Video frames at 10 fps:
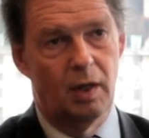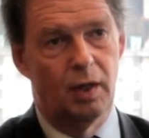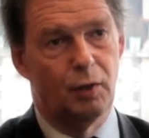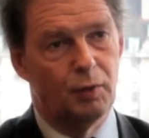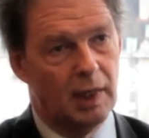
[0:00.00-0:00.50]

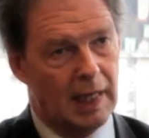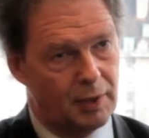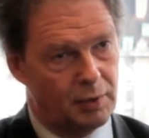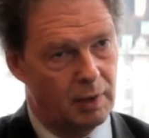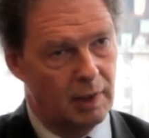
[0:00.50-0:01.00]

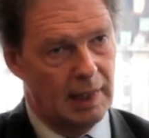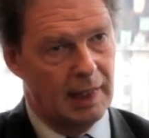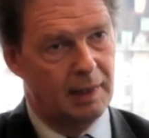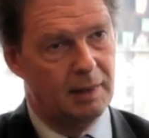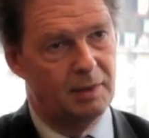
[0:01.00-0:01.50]

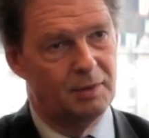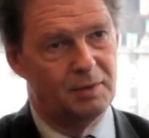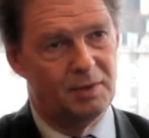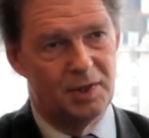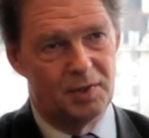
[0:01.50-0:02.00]
unilaterally
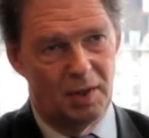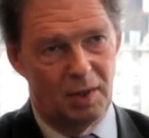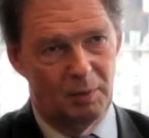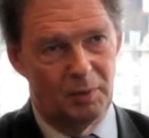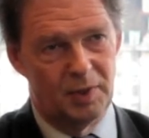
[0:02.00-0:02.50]

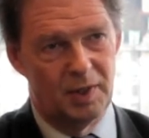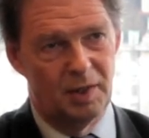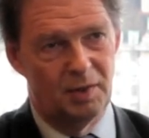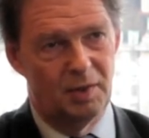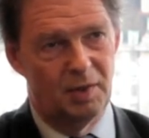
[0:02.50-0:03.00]
disarmed
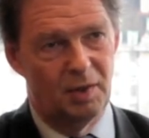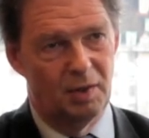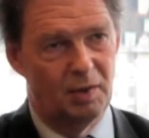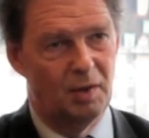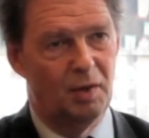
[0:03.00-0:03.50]
in a
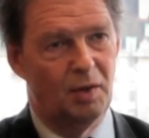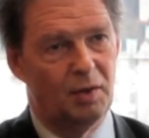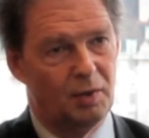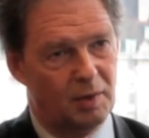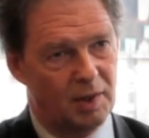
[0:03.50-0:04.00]

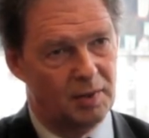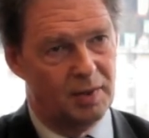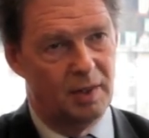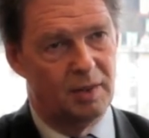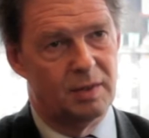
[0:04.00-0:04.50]
nuclear
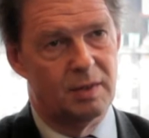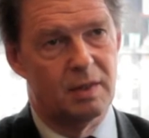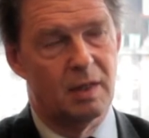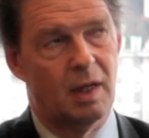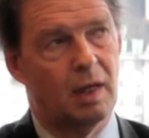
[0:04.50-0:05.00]
sense
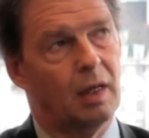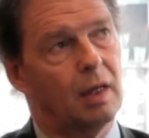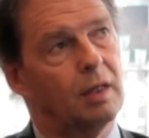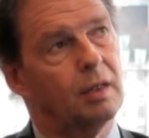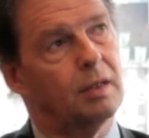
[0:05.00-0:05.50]

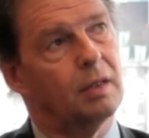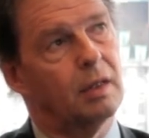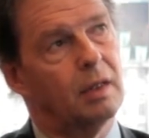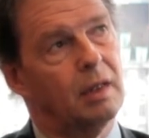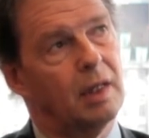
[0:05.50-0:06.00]
and
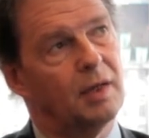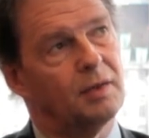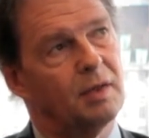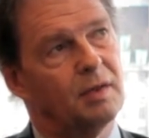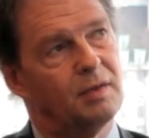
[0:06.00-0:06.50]
yet
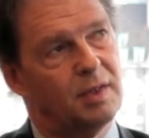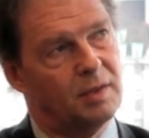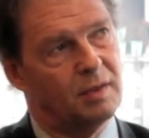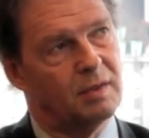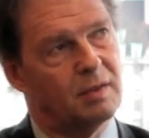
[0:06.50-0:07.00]

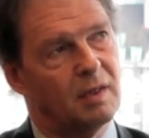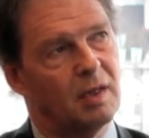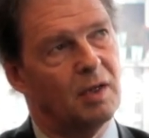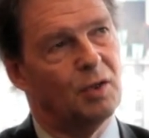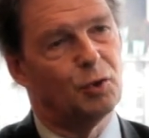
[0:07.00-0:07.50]
didn't
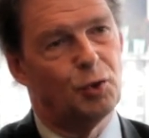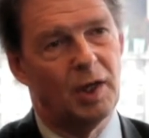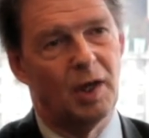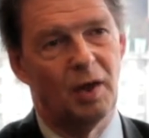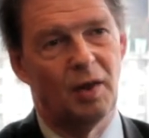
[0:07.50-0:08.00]

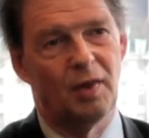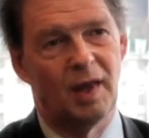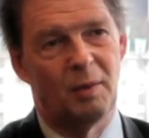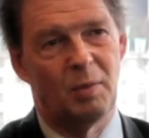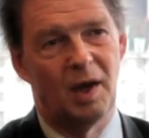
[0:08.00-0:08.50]
trigger
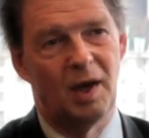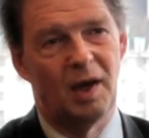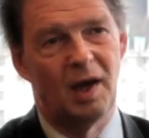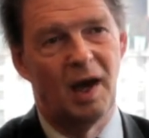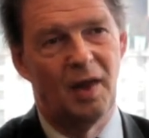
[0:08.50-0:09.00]
thereby
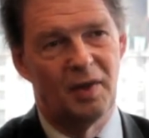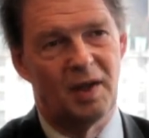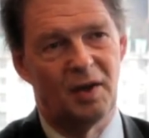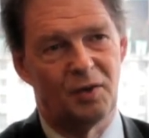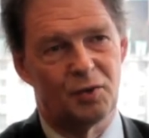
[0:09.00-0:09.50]
other
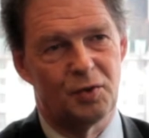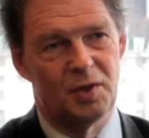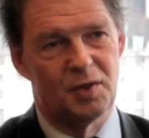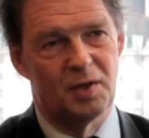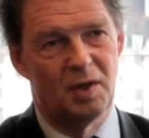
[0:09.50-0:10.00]

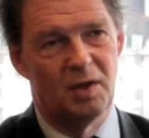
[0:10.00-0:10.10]
countries